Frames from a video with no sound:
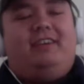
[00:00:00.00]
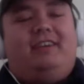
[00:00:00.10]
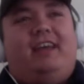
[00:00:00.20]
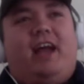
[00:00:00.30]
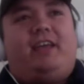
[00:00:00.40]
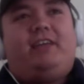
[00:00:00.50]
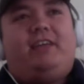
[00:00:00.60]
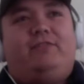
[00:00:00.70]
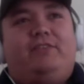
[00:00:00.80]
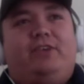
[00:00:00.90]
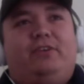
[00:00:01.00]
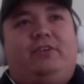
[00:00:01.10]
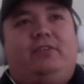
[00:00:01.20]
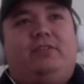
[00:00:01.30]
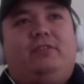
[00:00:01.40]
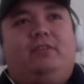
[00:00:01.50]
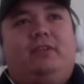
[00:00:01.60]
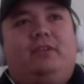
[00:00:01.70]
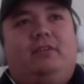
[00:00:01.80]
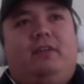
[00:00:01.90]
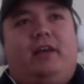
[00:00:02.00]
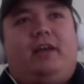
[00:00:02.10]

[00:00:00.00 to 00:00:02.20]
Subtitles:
I can feel like,